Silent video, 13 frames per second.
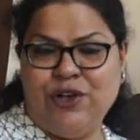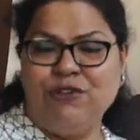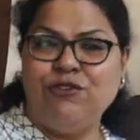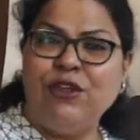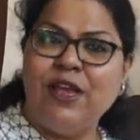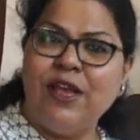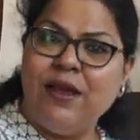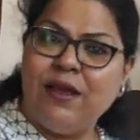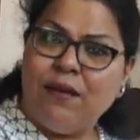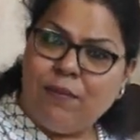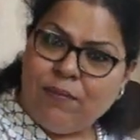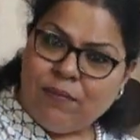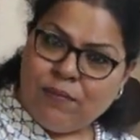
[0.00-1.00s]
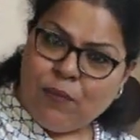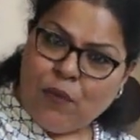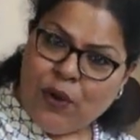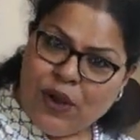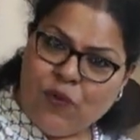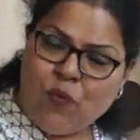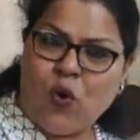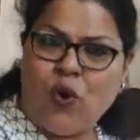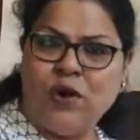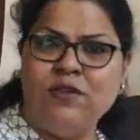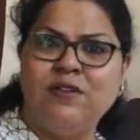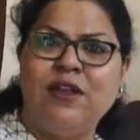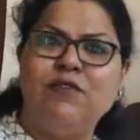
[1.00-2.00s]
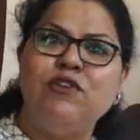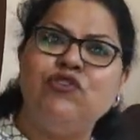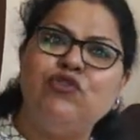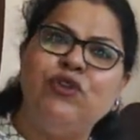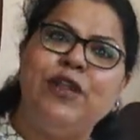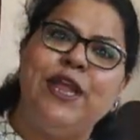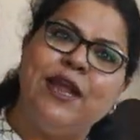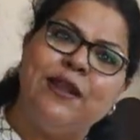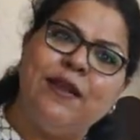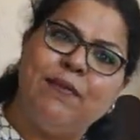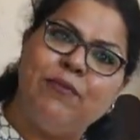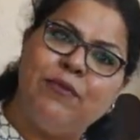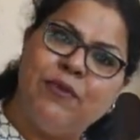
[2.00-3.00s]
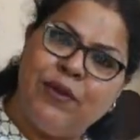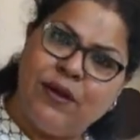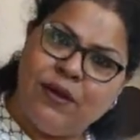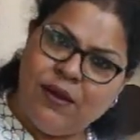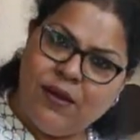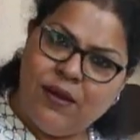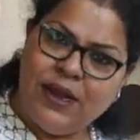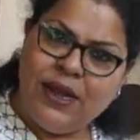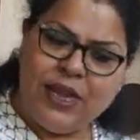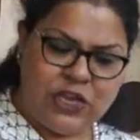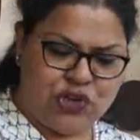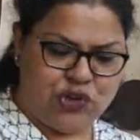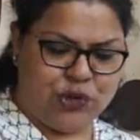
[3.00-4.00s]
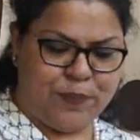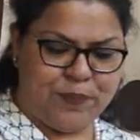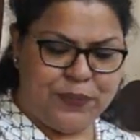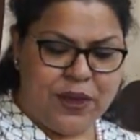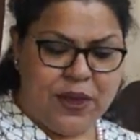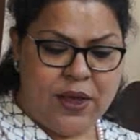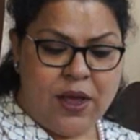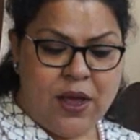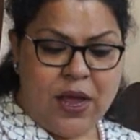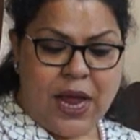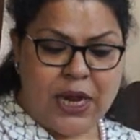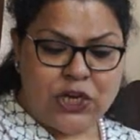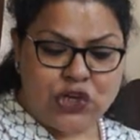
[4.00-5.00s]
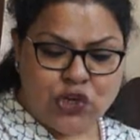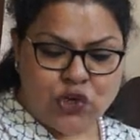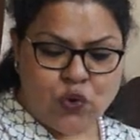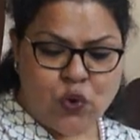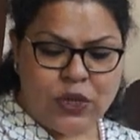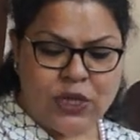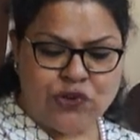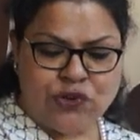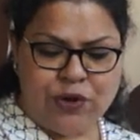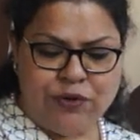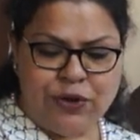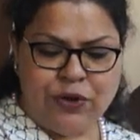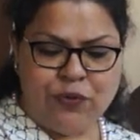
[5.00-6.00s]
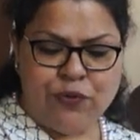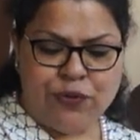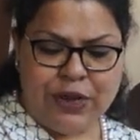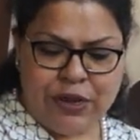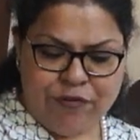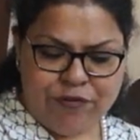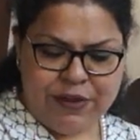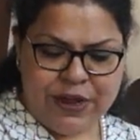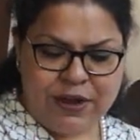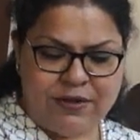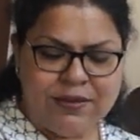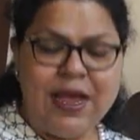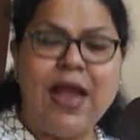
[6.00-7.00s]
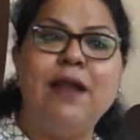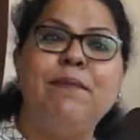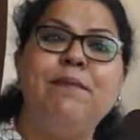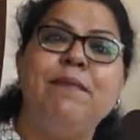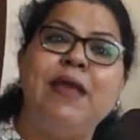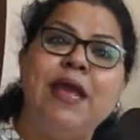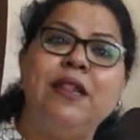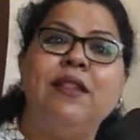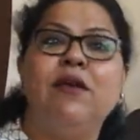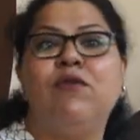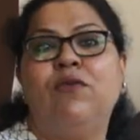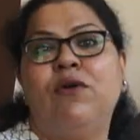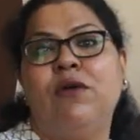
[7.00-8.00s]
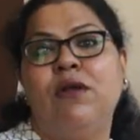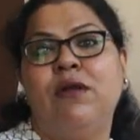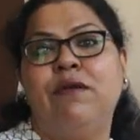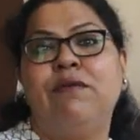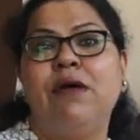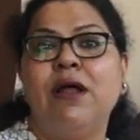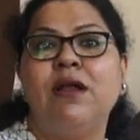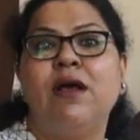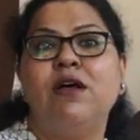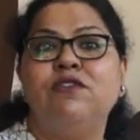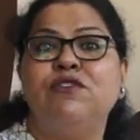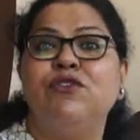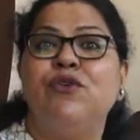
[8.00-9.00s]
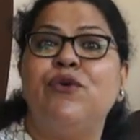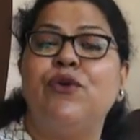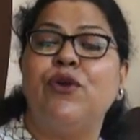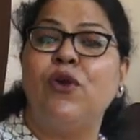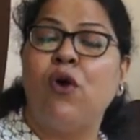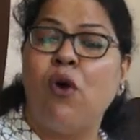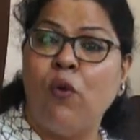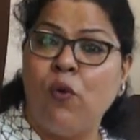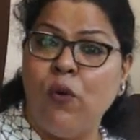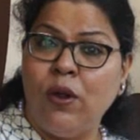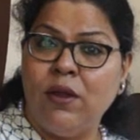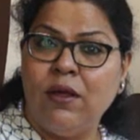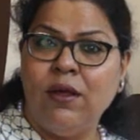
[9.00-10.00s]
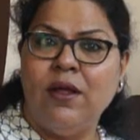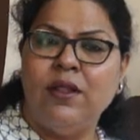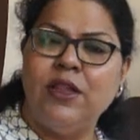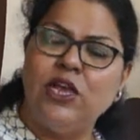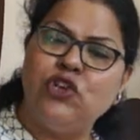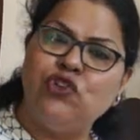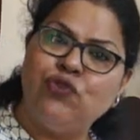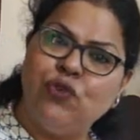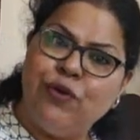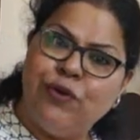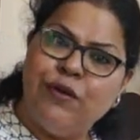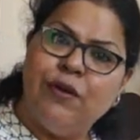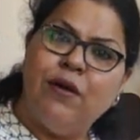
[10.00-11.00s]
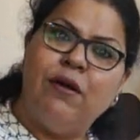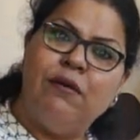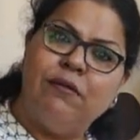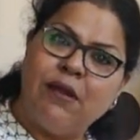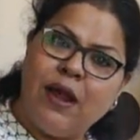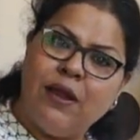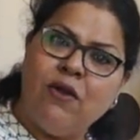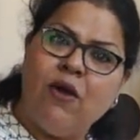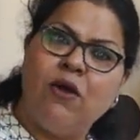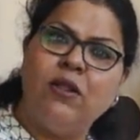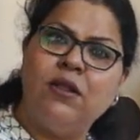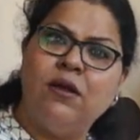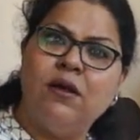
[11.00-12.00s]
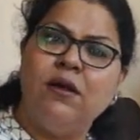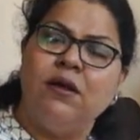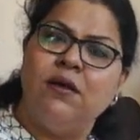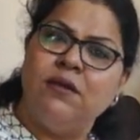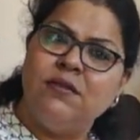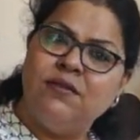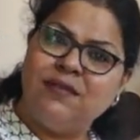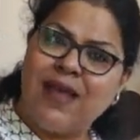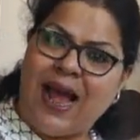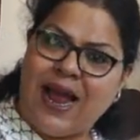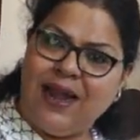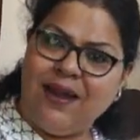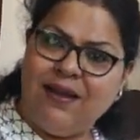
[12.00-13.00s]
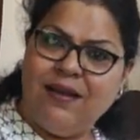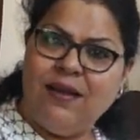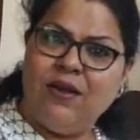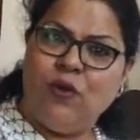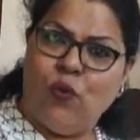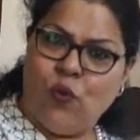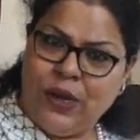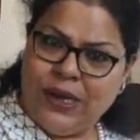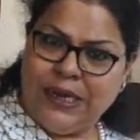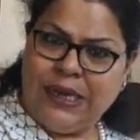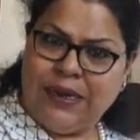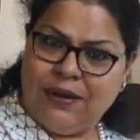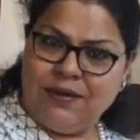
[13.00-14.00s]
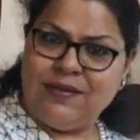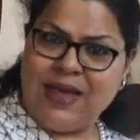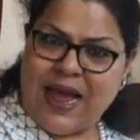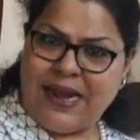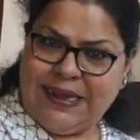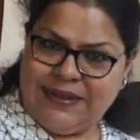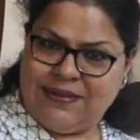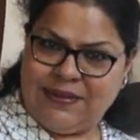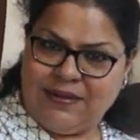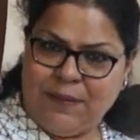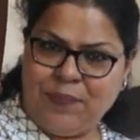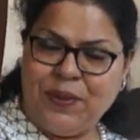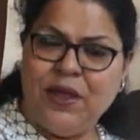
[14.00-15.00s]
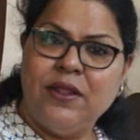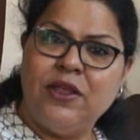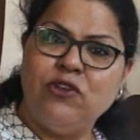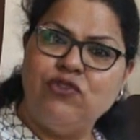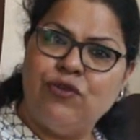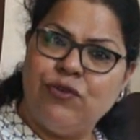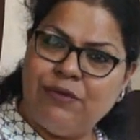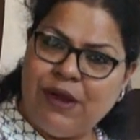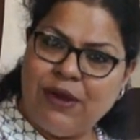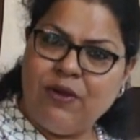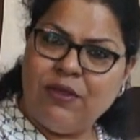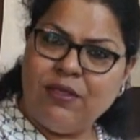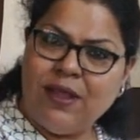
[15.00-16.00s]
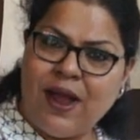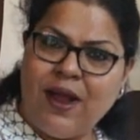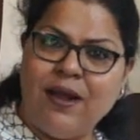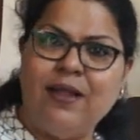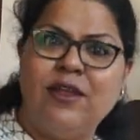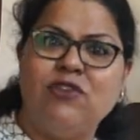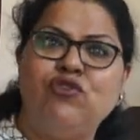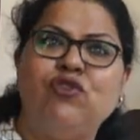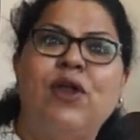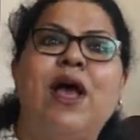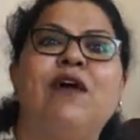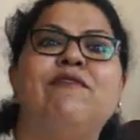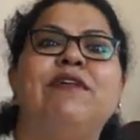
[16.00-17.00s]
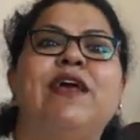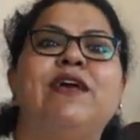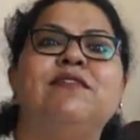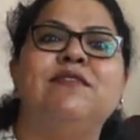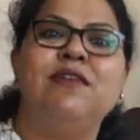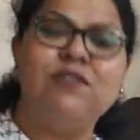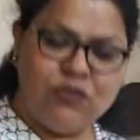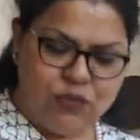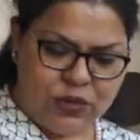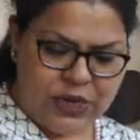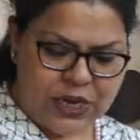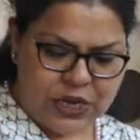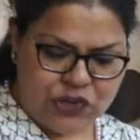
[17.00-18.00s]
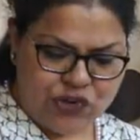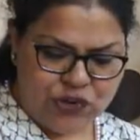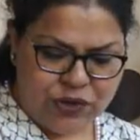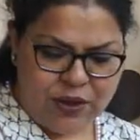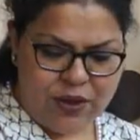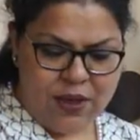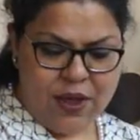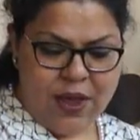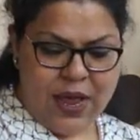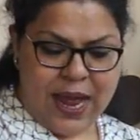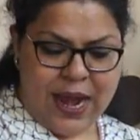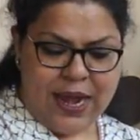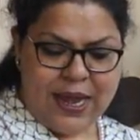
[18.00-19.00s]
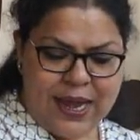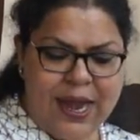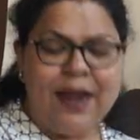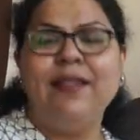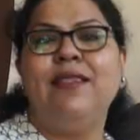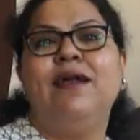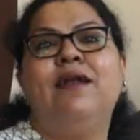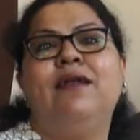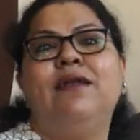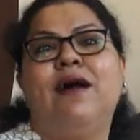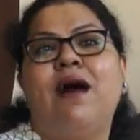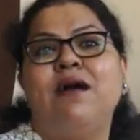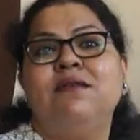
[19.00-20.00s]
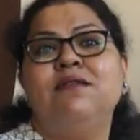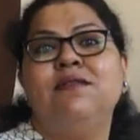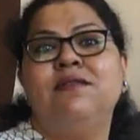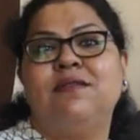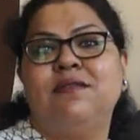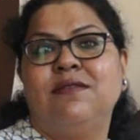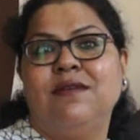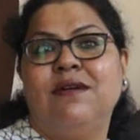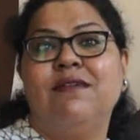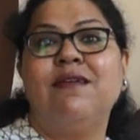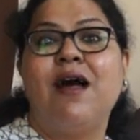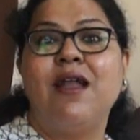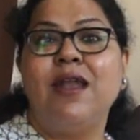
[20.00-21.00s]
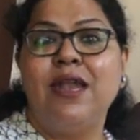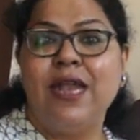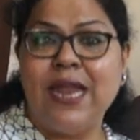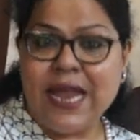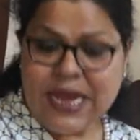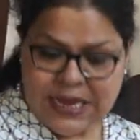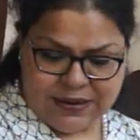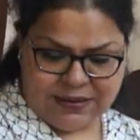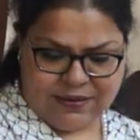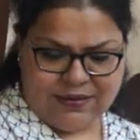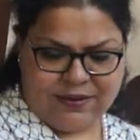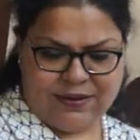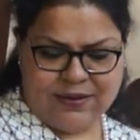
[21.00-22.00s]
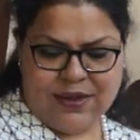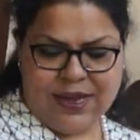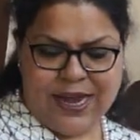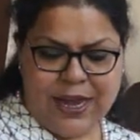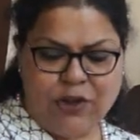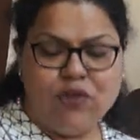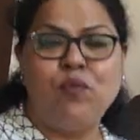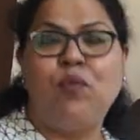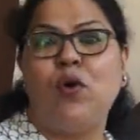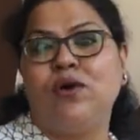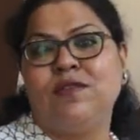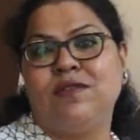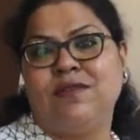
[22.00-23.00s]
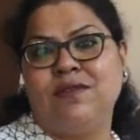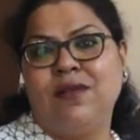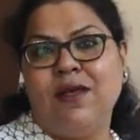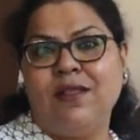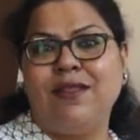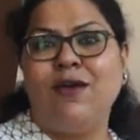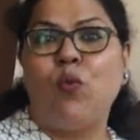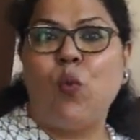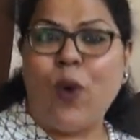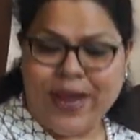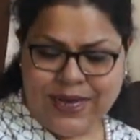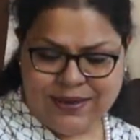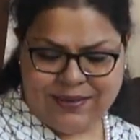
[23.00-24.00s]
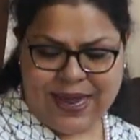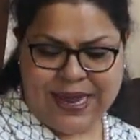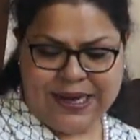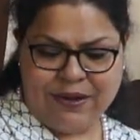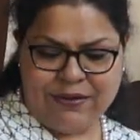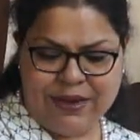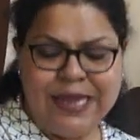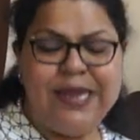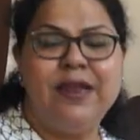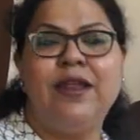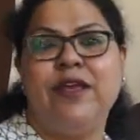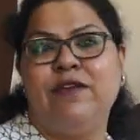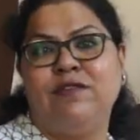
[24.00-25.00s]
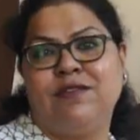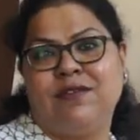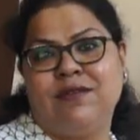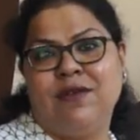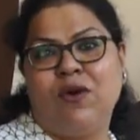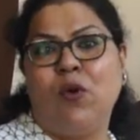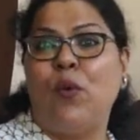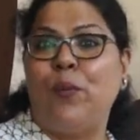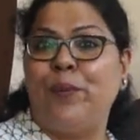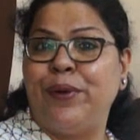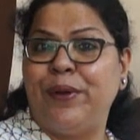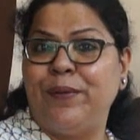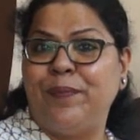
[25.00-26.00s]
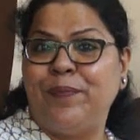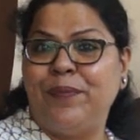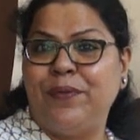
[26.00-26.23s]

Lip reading: So the poet wants that we should take them to the nature. And show the children to green fields and make their world run azure on gold. They should run on the sand. Golden color sand is there. They should run on that. They should have an access to the nature. And let their tongues run naked into books, the white and green leaves open.